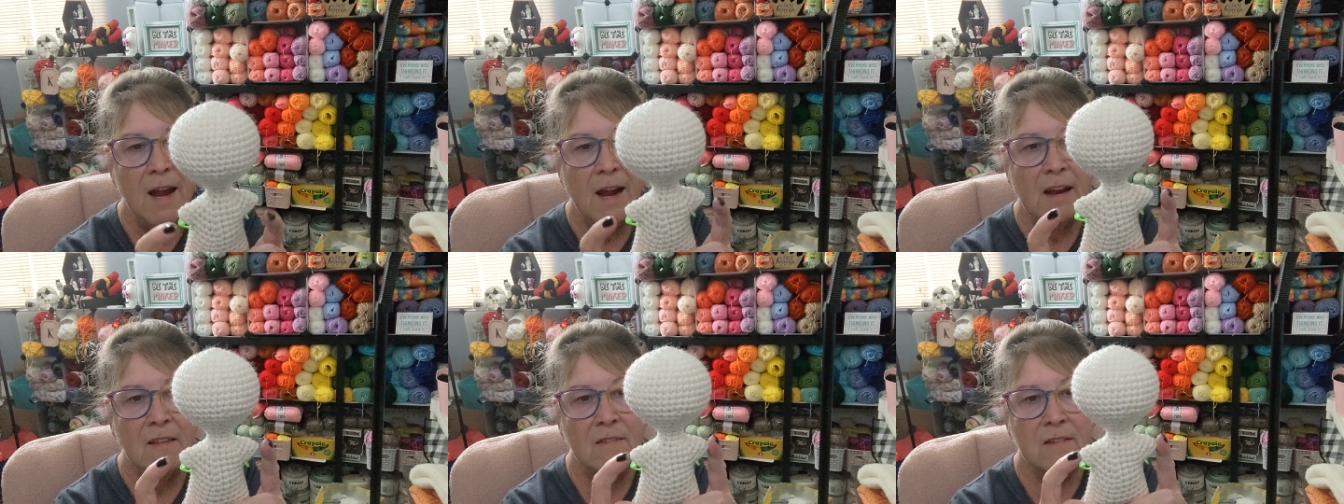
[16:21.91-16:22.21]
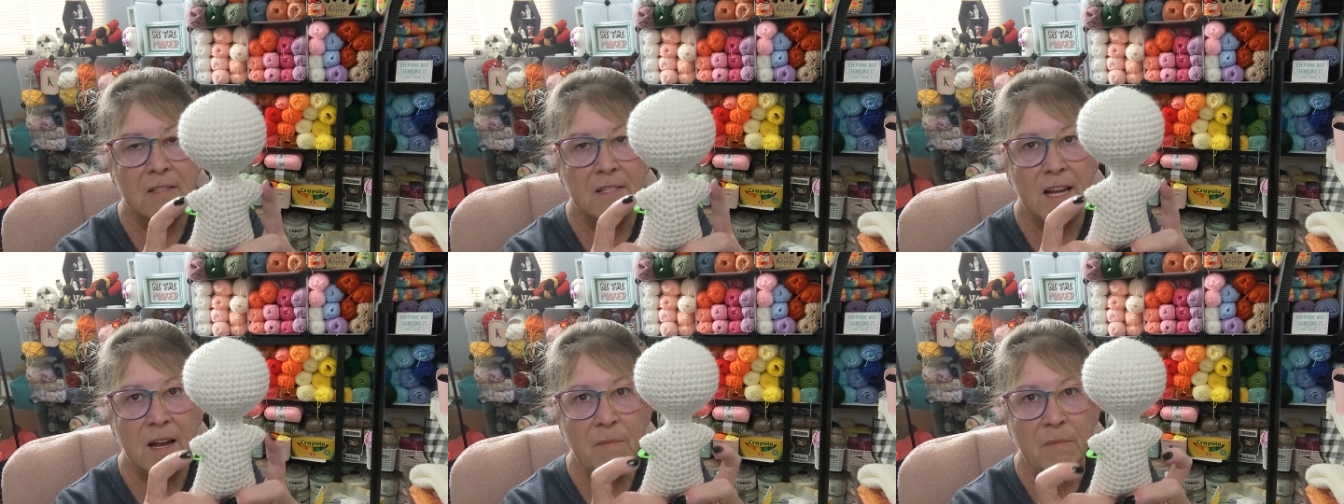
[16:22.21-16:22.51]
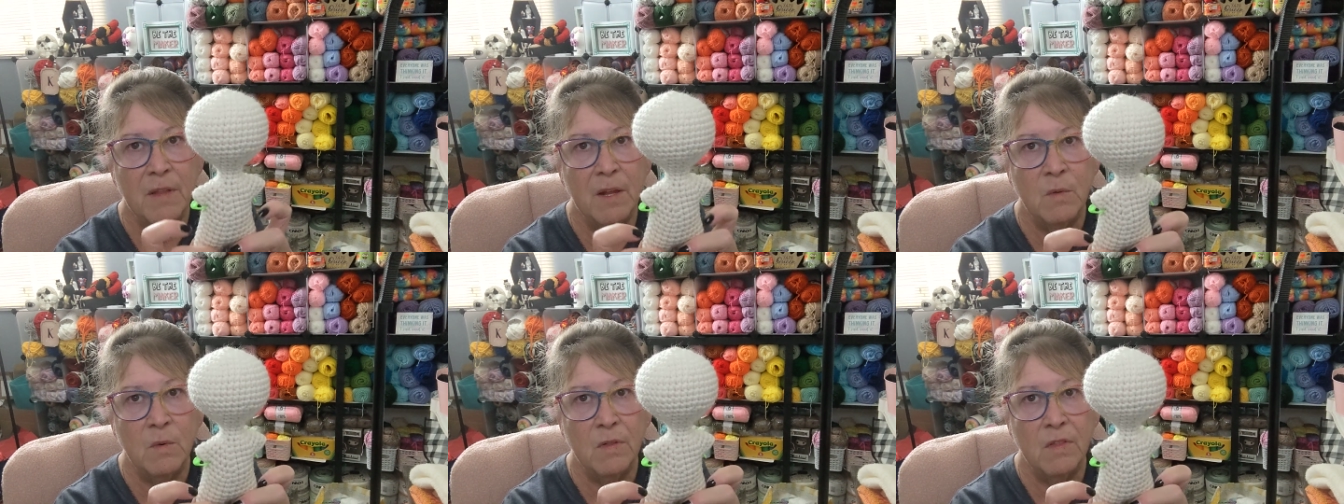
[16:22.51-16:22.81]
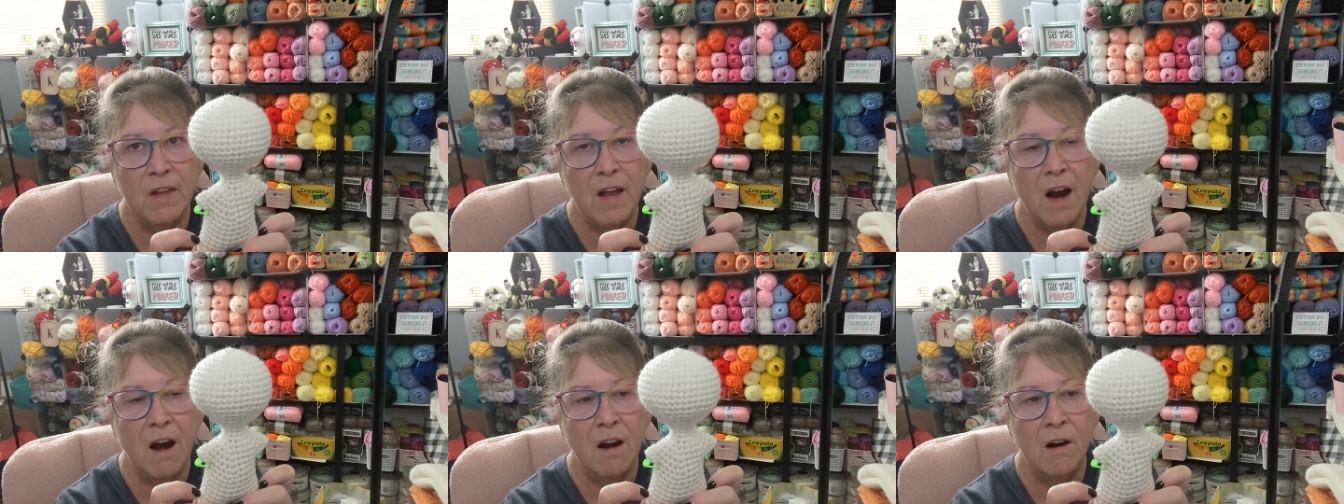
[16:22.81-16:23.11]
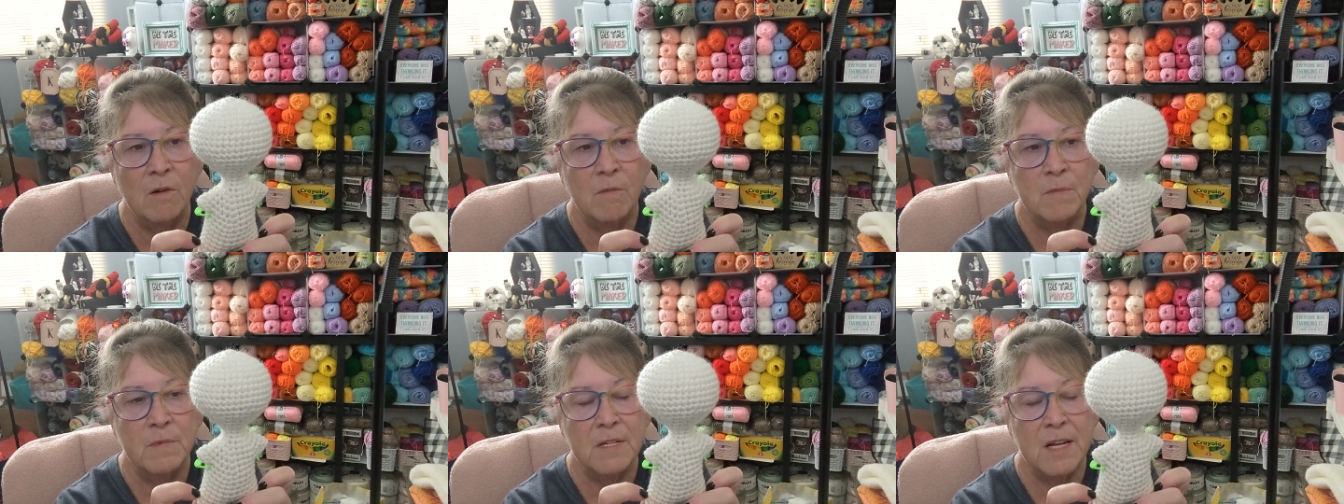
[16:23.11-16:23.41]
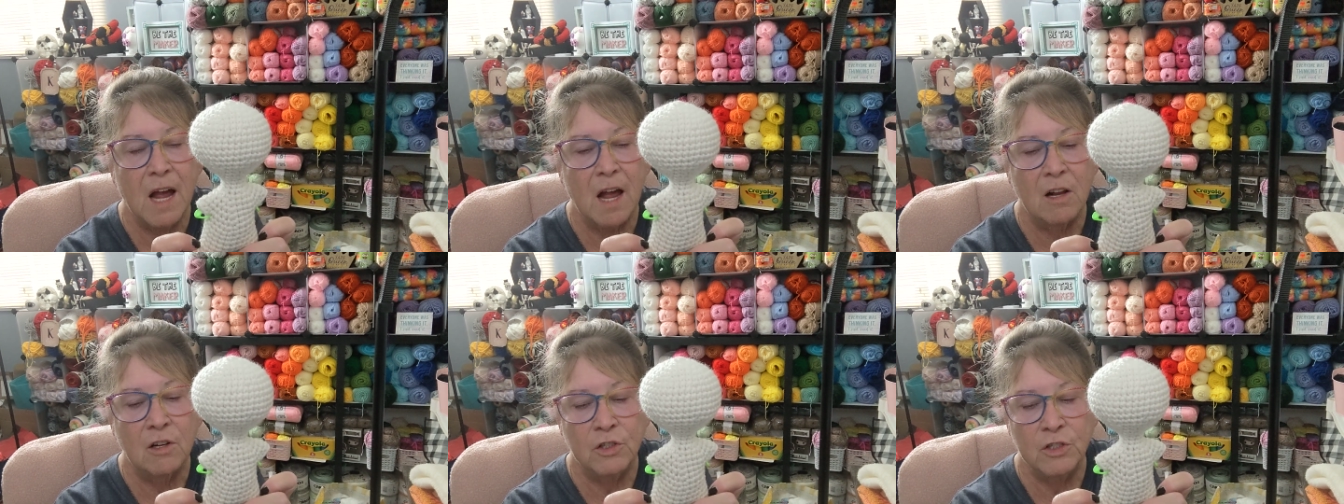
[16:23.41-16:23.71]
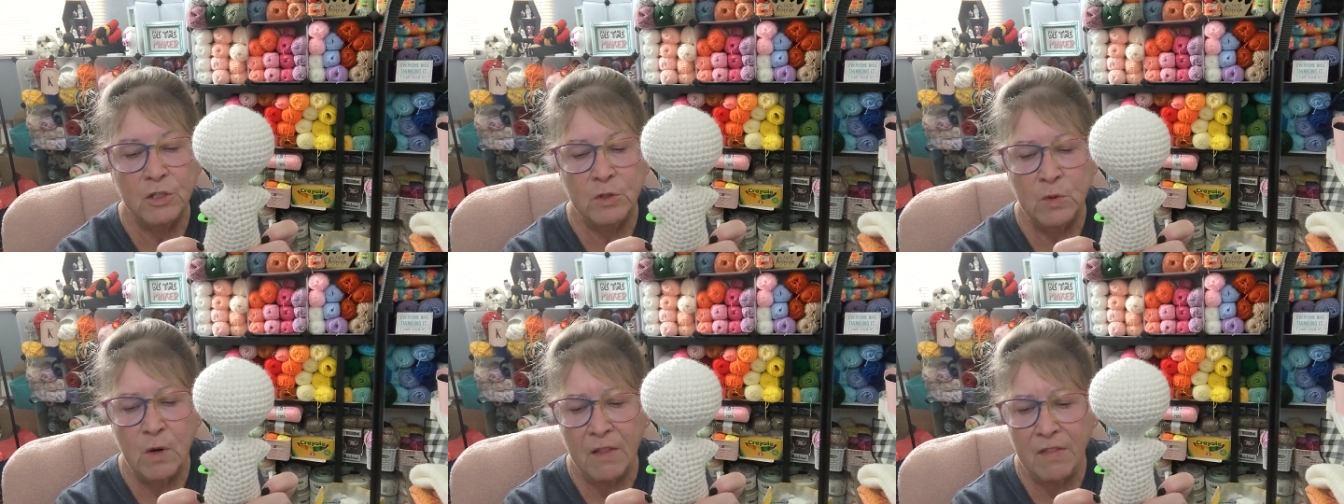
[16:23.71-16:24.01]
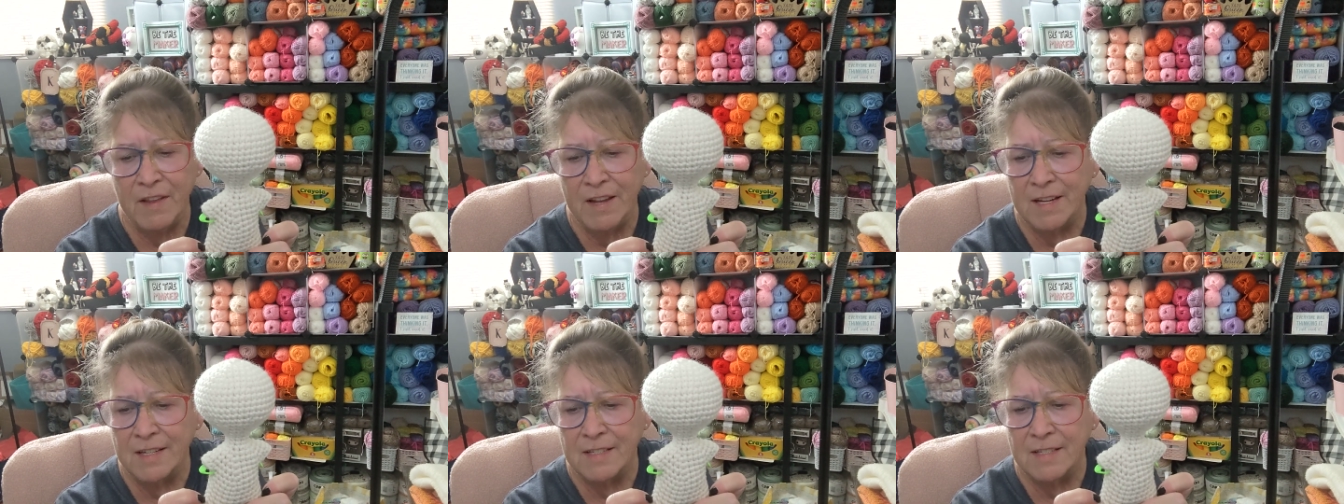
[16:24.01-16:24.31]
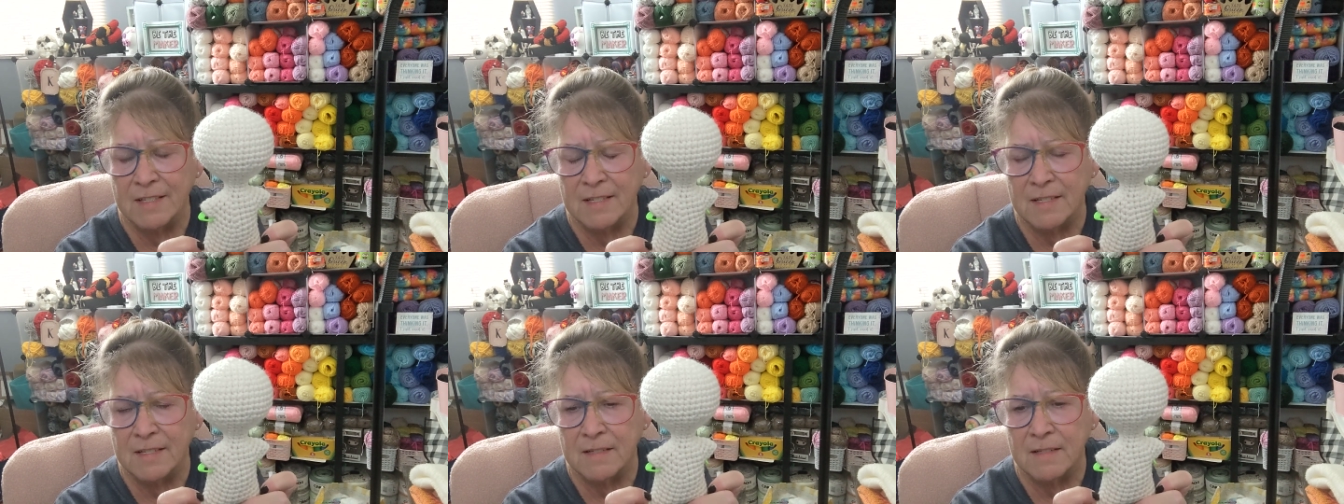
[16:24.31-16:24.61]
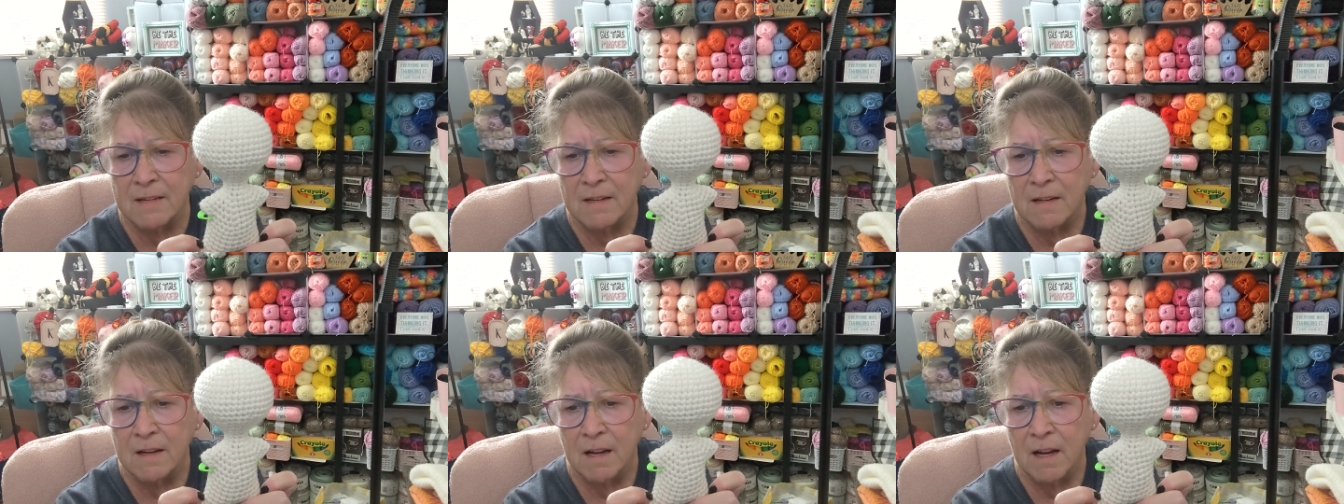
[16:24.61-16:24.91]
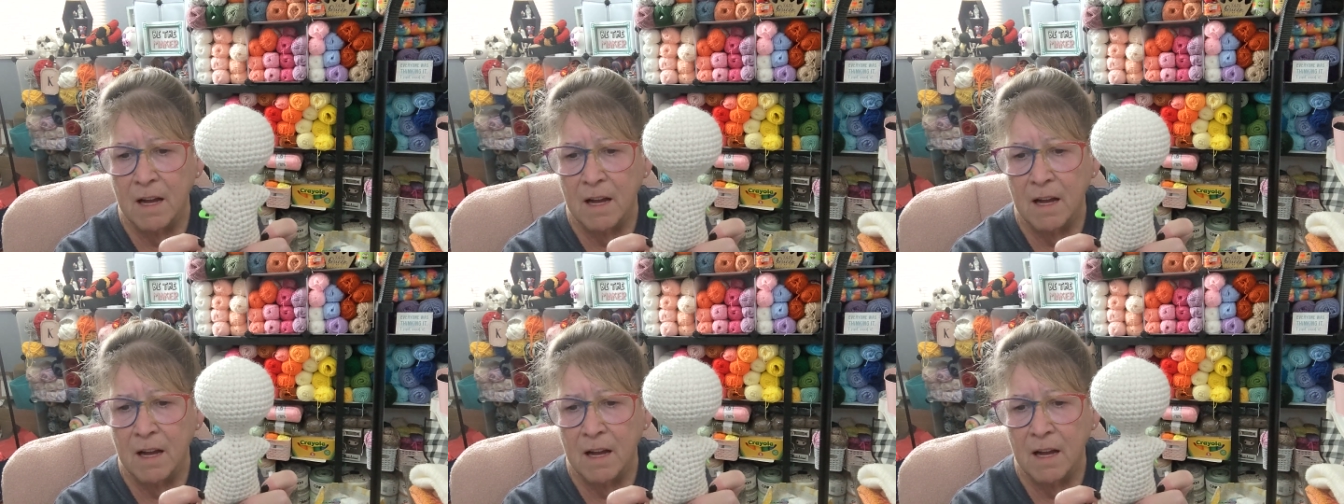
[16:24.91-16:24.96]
and the same thing with the arms I'll do I think it's